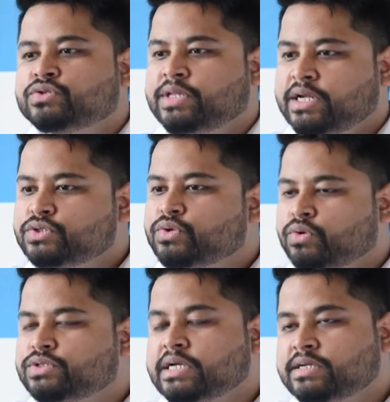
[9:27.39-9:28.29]
So there is
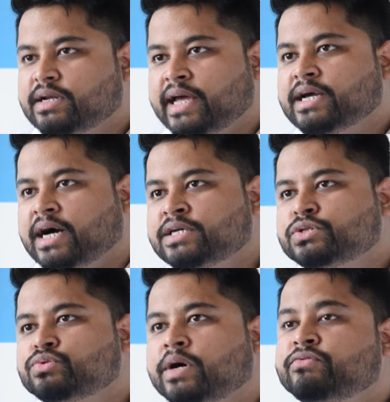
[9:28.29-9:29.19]
no center like
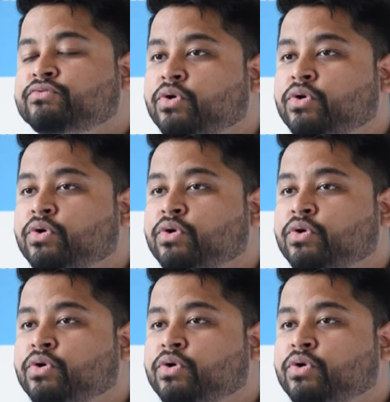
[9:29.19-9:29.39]
us who are